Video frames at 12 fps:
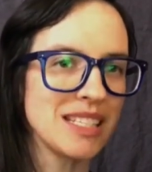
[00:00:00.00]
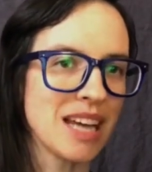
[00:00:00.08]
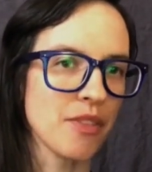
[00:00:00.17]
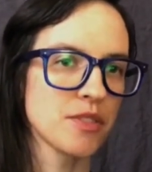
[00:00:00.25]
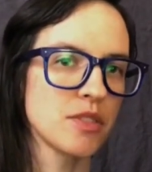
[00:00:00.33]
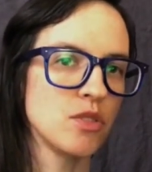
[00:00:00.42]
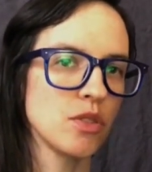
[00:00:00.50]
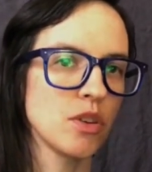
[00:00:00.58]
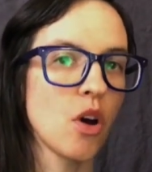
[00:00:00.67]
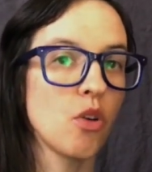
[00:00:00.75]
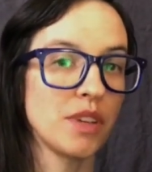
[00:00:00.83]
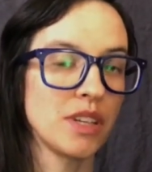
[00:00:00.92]
deaths due to
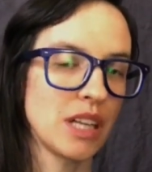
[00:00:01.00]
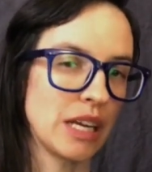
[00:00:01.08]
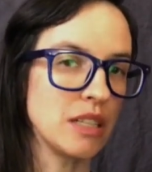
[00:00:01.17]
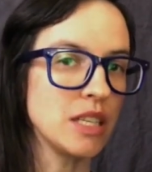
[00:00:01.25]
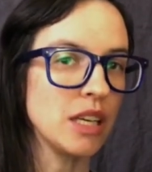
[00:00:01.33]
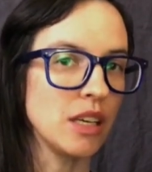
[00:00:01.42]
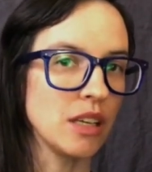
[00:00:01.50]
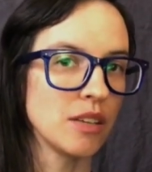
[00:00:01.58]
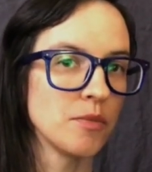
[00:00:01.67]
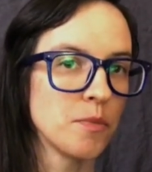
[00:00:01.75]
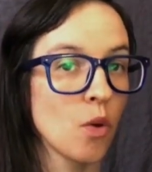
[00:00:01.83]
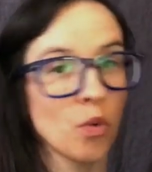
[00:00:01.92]
COVID-19